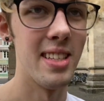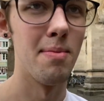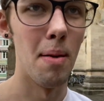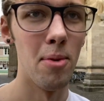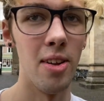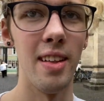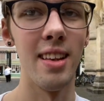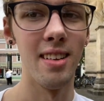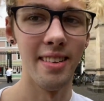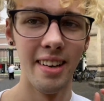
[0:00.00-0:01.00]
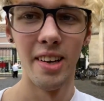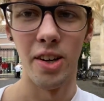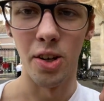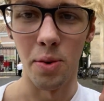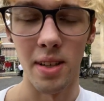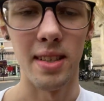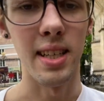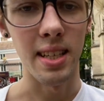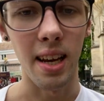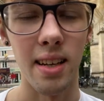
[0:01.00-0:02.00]
to remember all the little nuanced
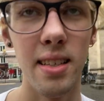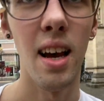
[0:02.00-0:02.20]
details.